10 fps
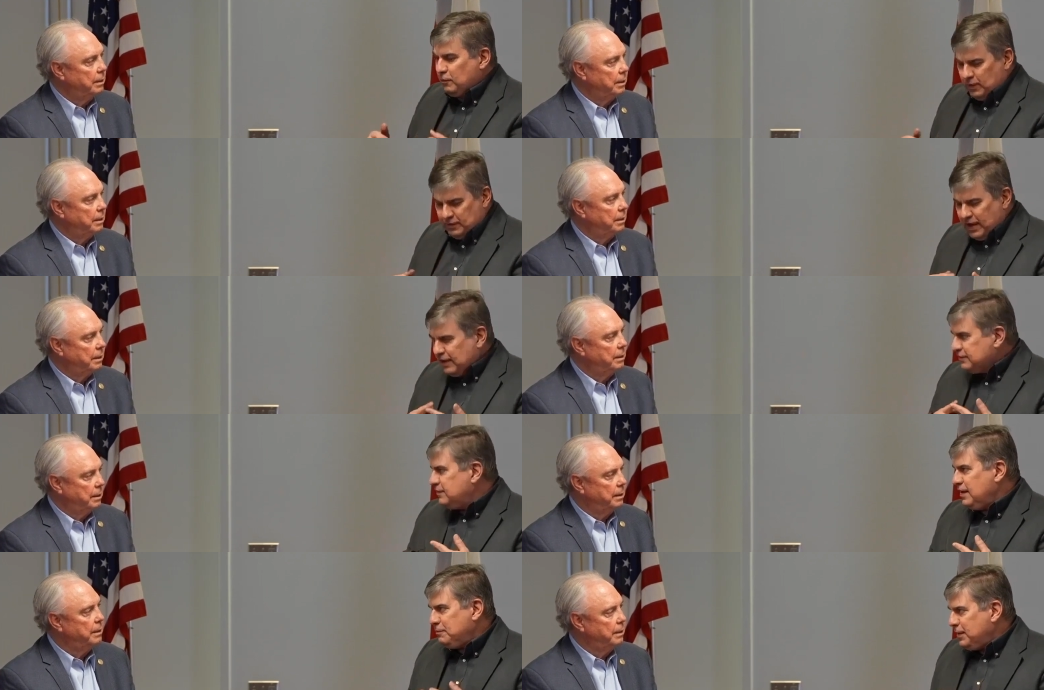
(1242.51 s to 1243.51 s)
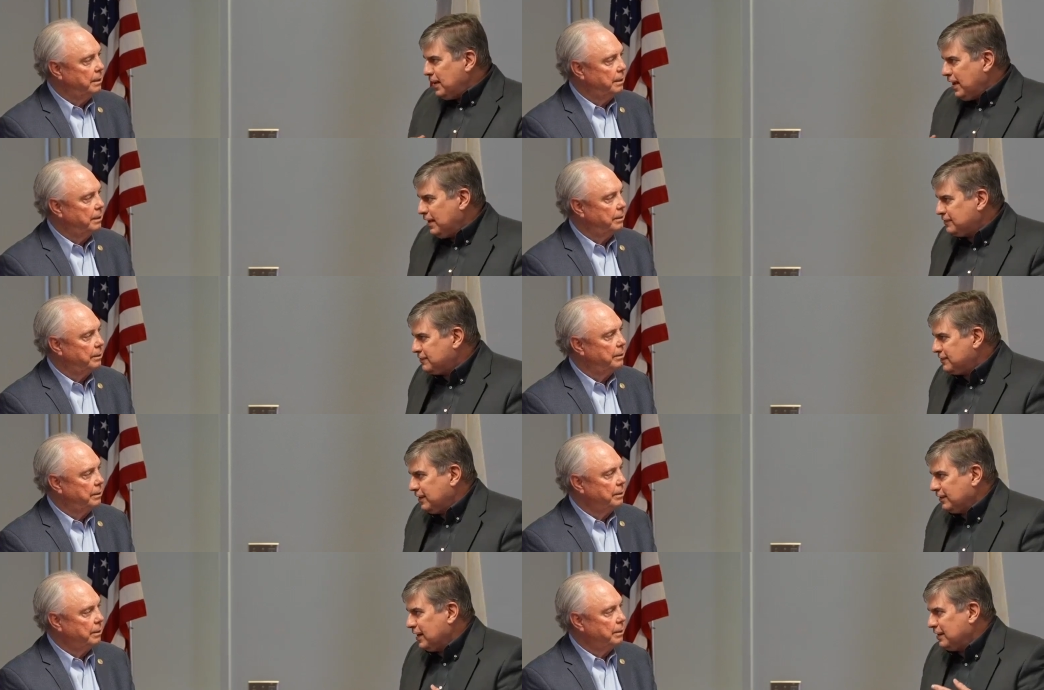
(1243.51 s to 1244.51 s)
Speaker 1: with Texas DPS and
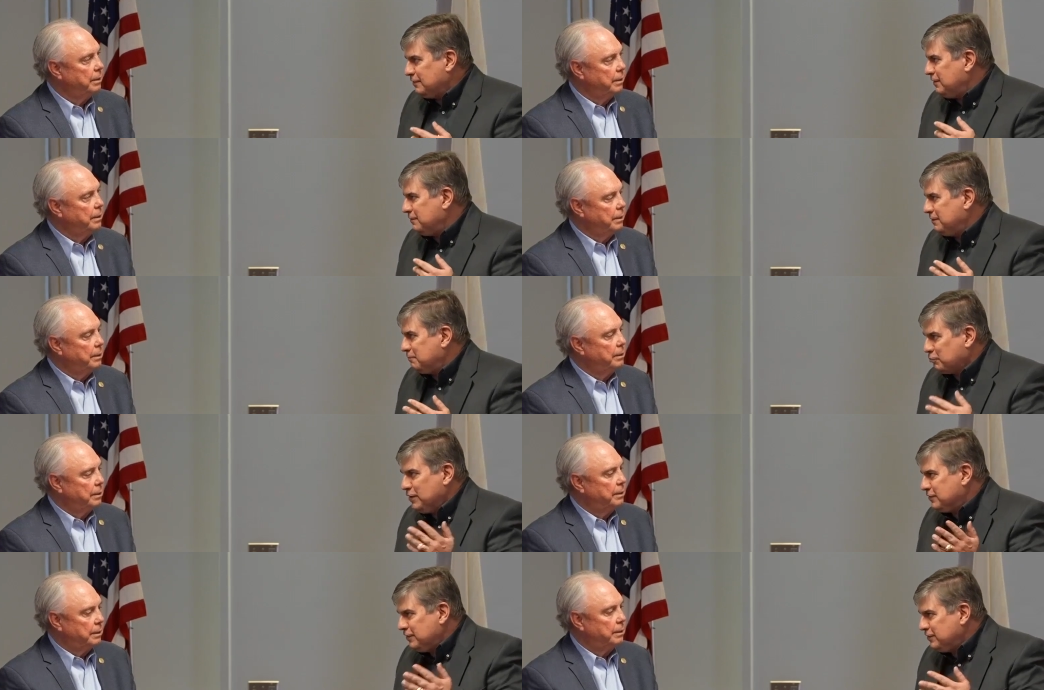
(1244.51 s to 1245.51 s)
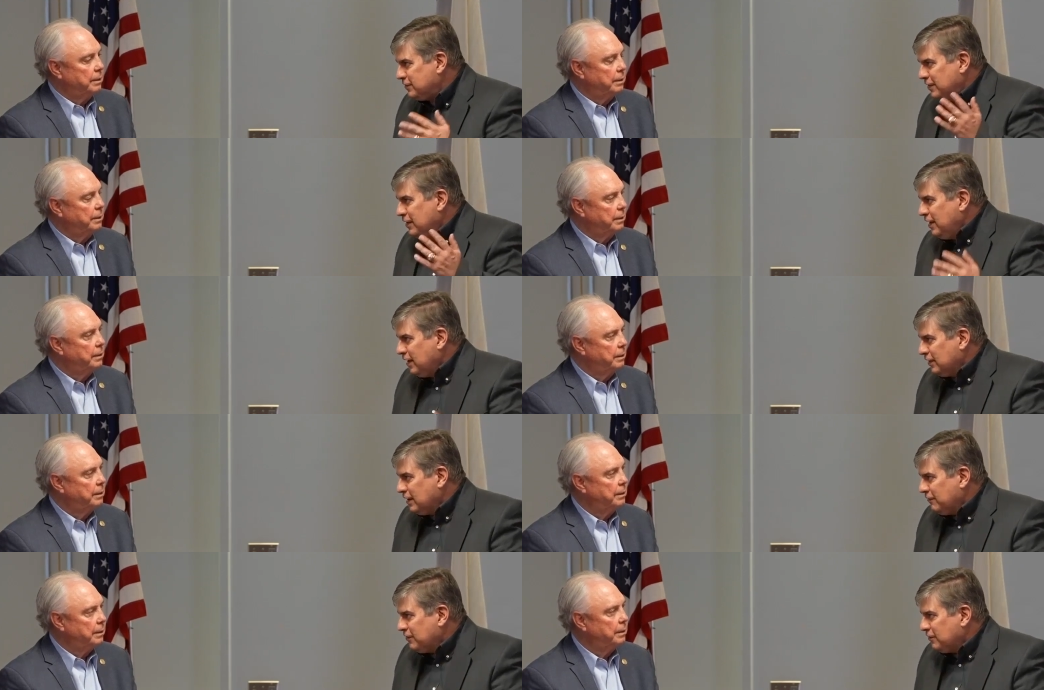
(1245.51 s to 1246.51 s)
a lot of in prisons and a lot
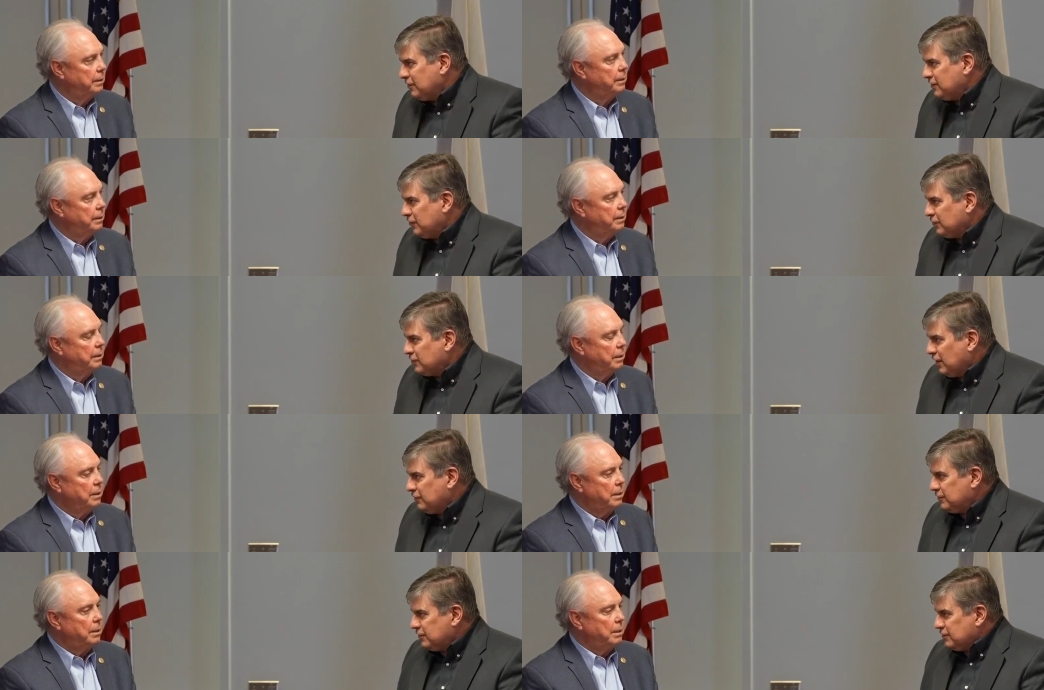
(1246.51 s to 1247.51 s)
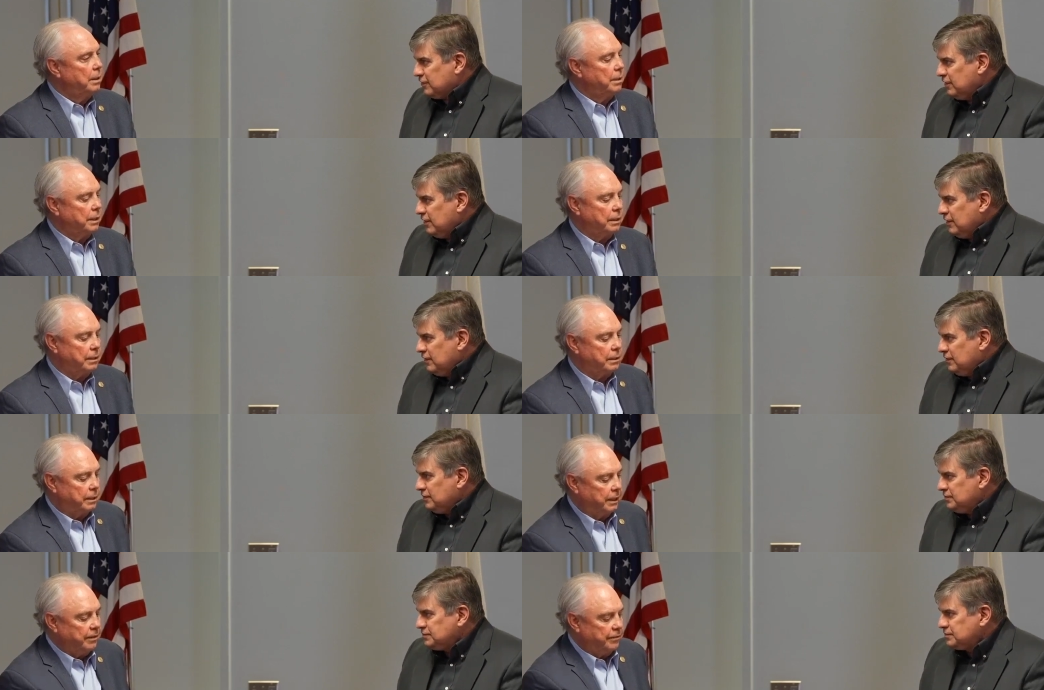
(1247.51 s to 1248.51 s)
of other essential services.
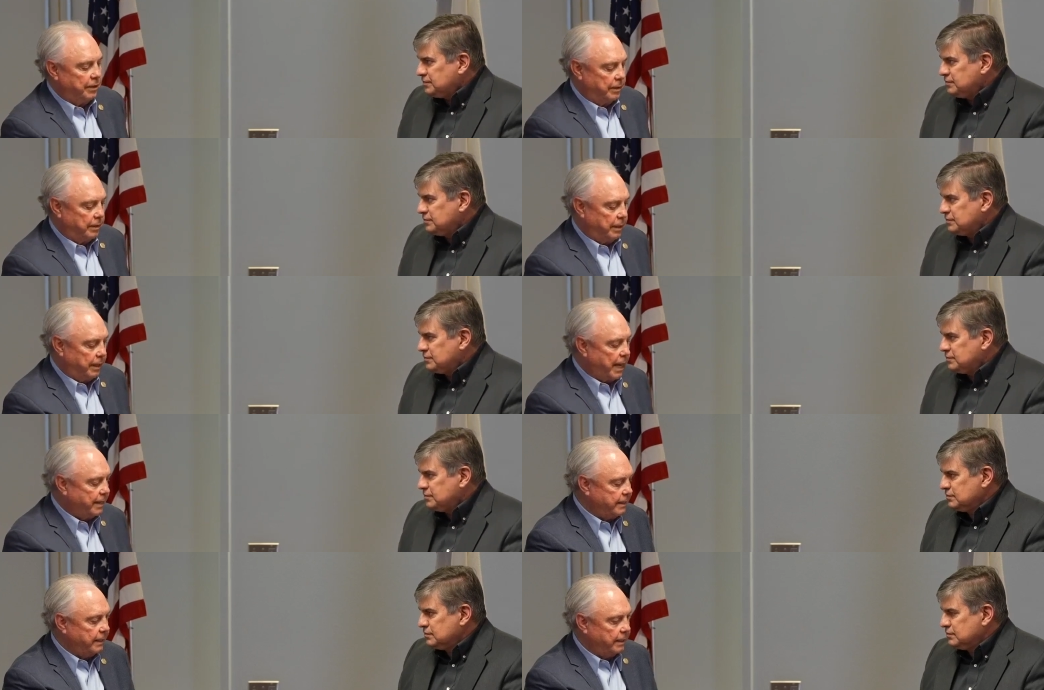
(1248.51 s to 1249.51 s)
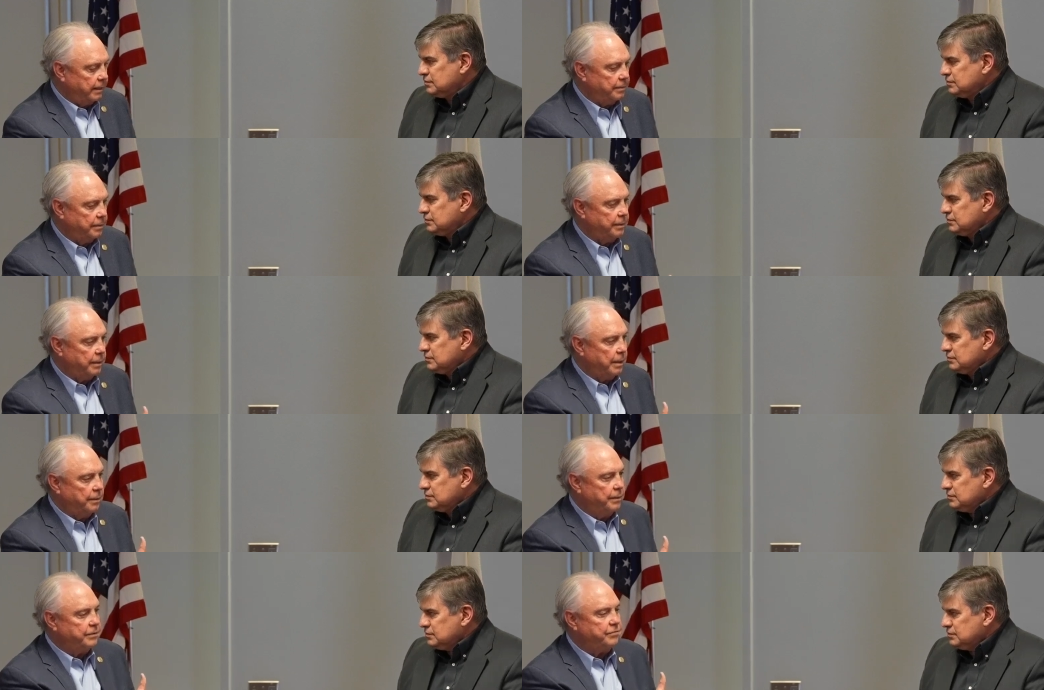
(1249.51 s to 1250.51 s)
Speaker 2: To give you an idea,
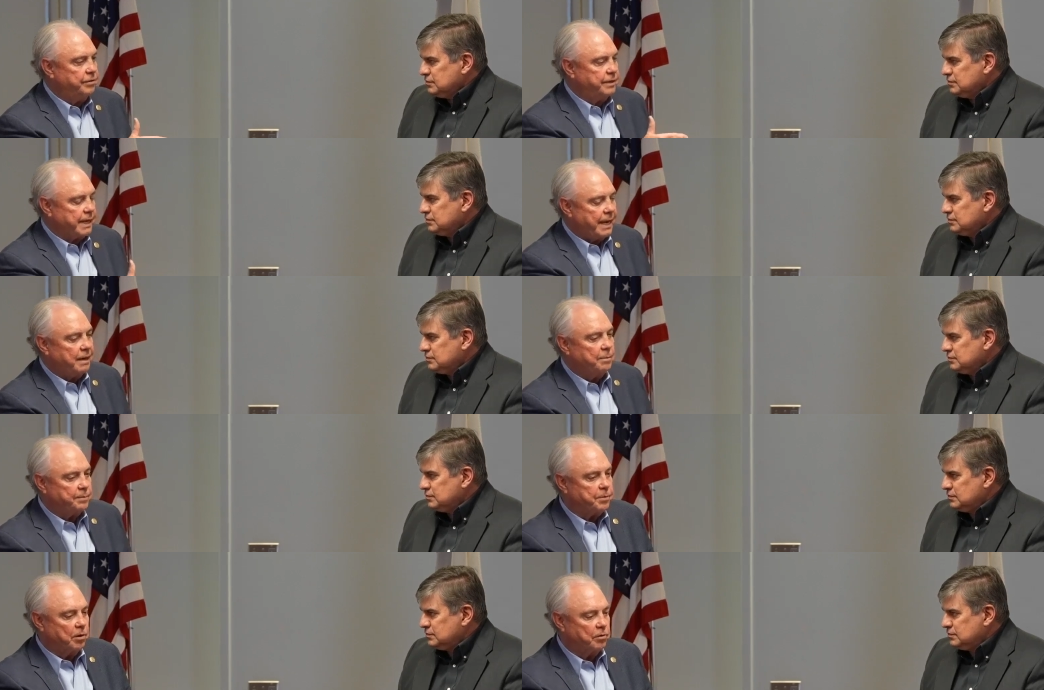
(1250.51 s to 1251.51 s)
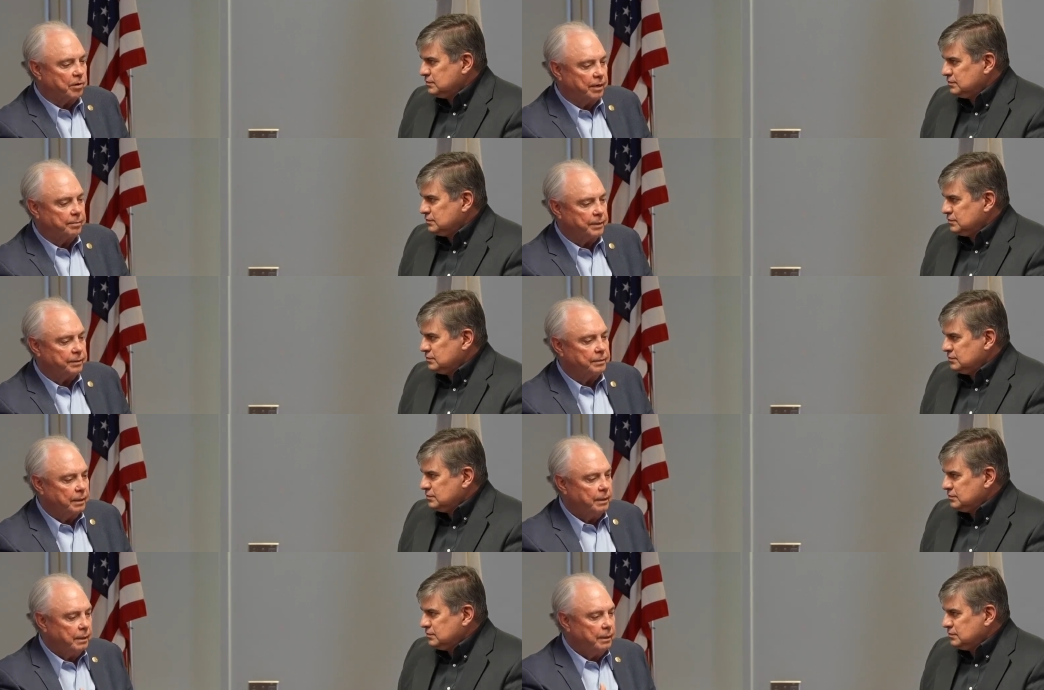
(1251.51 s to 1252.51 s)
this entitlement program that
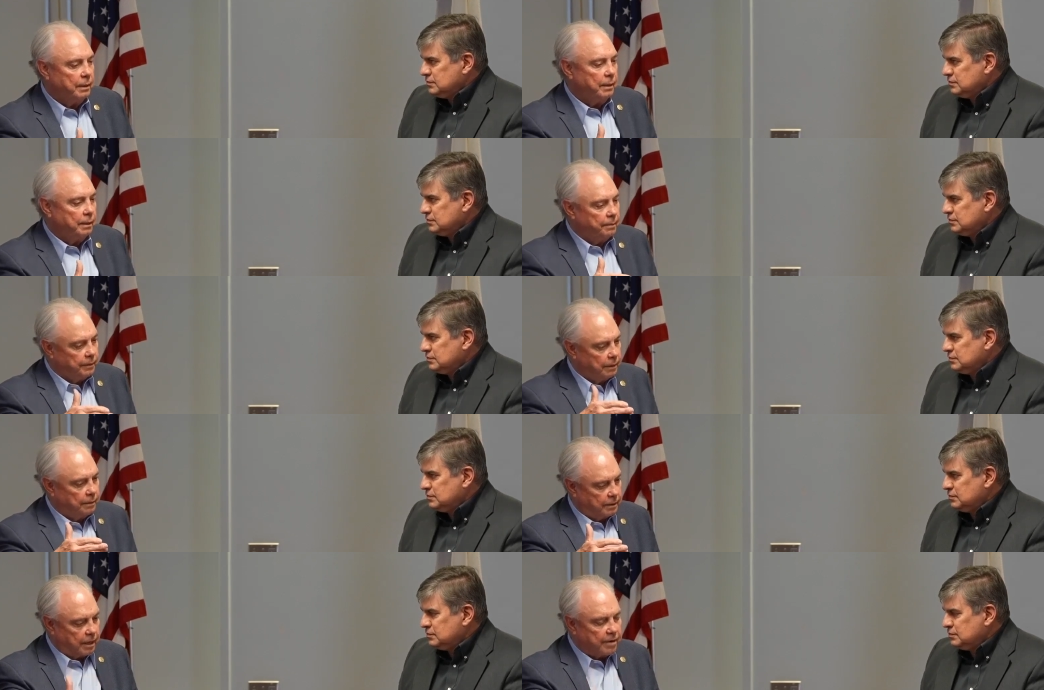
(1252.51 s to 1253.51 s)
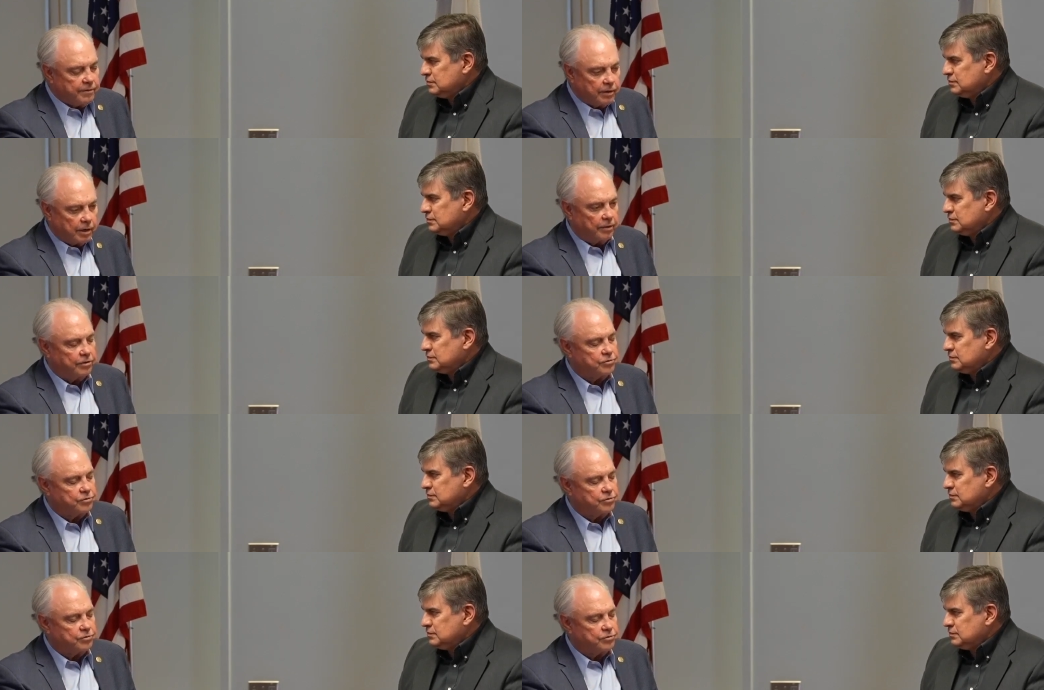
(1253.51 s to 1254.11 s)
the governor and others